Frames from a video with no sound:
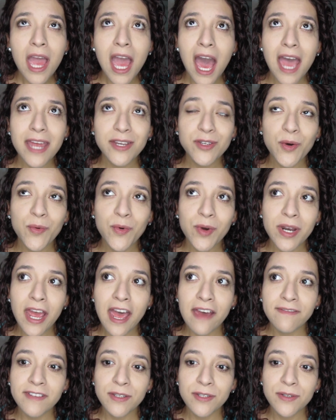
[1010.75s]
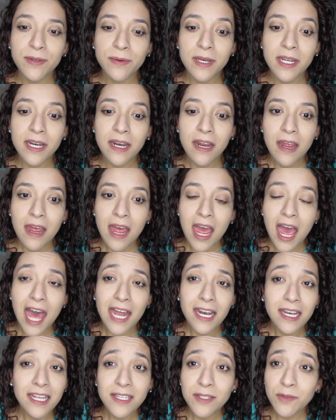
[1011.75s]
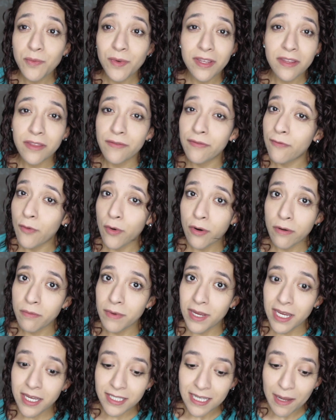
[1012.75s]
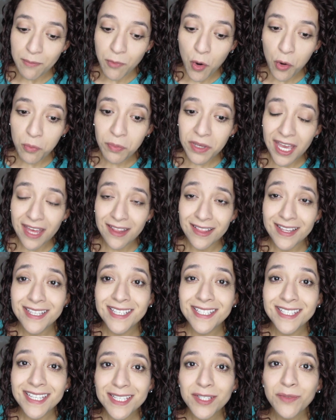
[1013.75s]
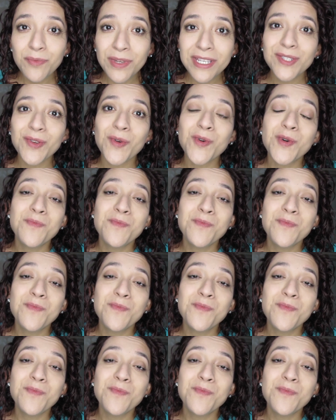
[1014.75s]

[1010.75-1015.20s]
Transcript: I don't want to have to do it at least within 4 weeks. I'm hoping at least 6 weeks or